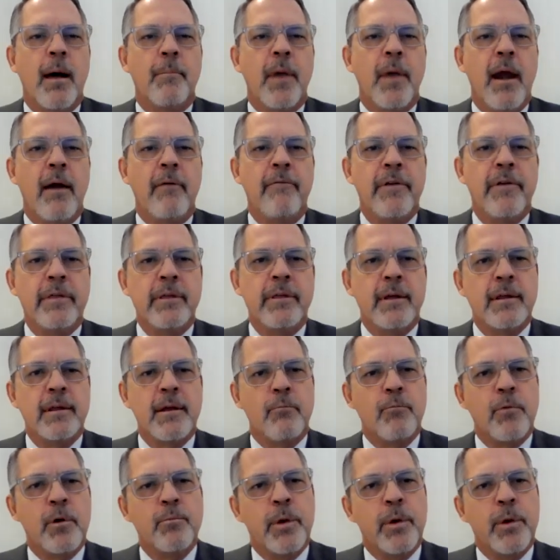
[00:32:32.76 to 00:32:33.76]
everything that
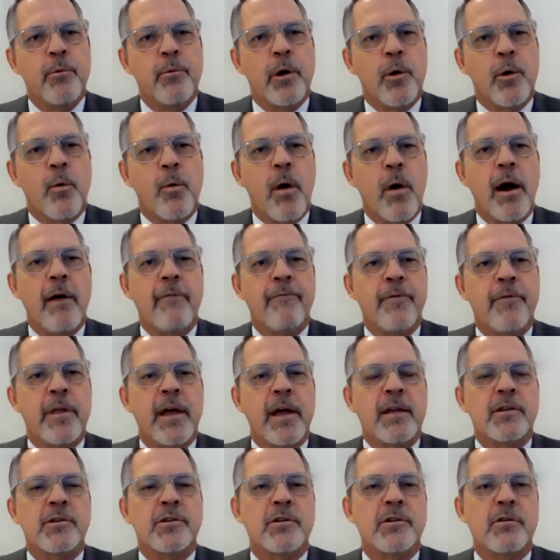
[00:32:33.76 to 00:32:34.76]
would be required for
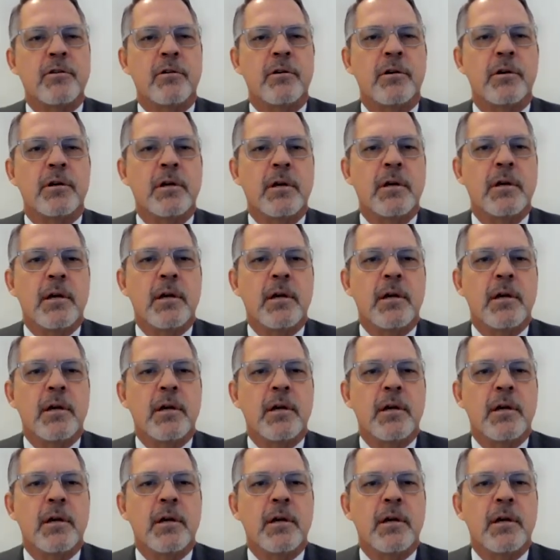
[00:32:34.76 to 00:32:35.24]
that student